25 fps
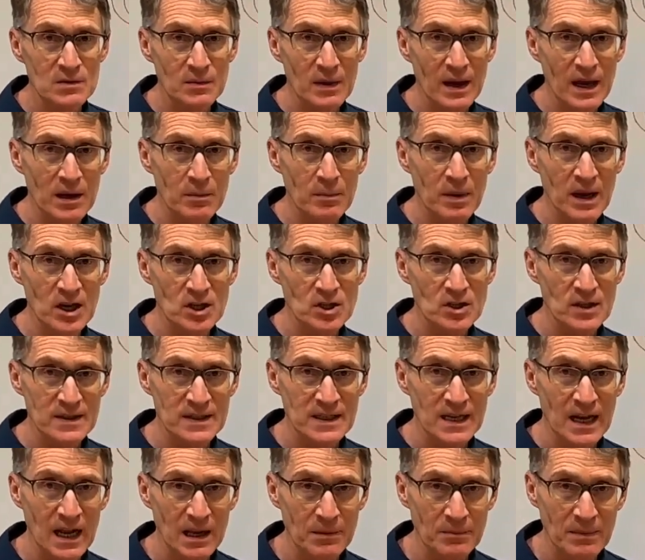we had patients
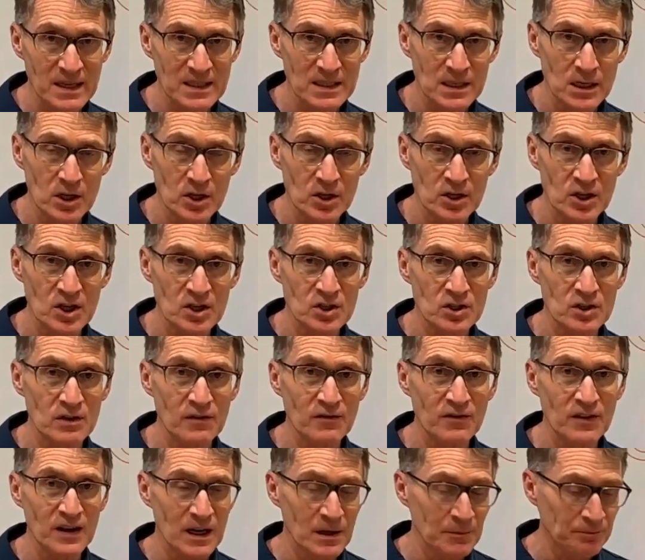that had muscular
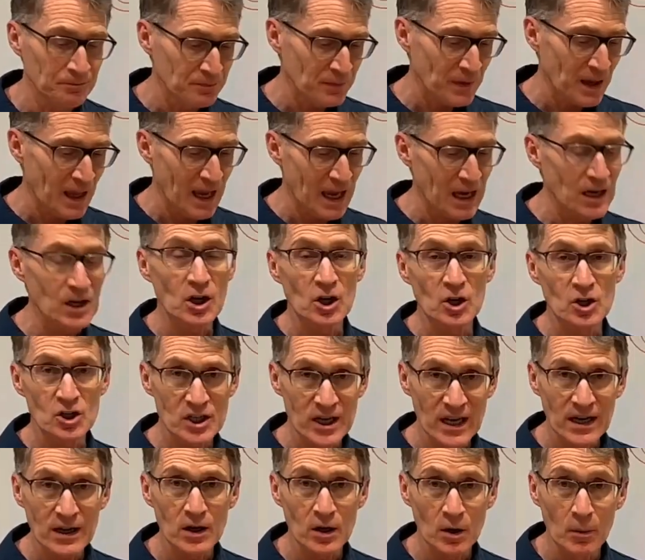dystrophy and
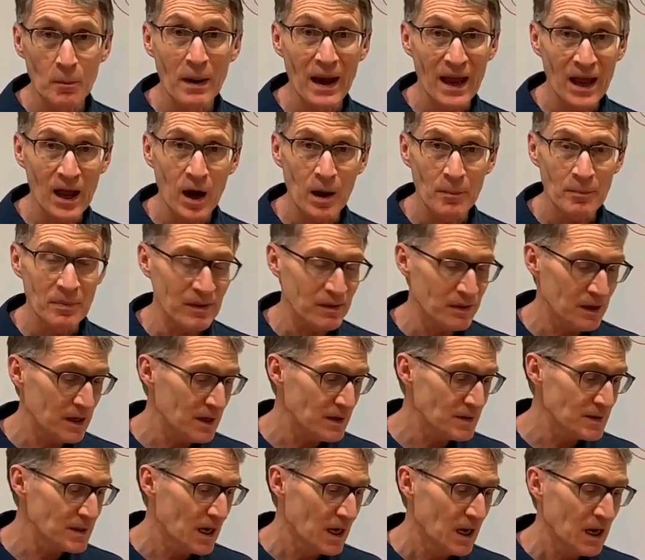congenital
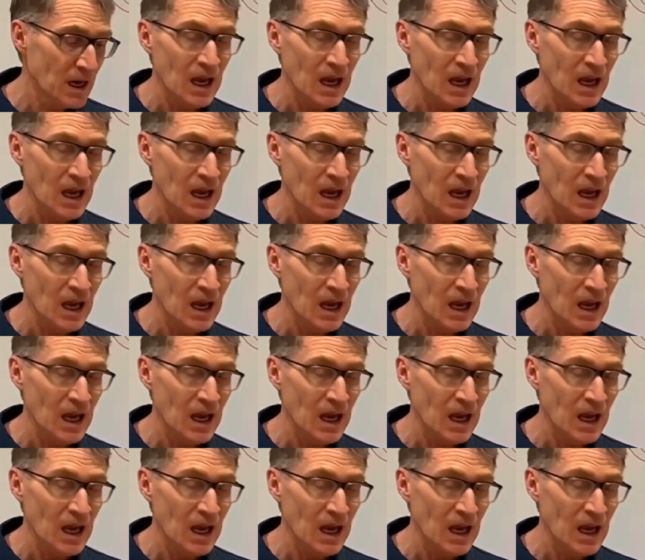myopathies,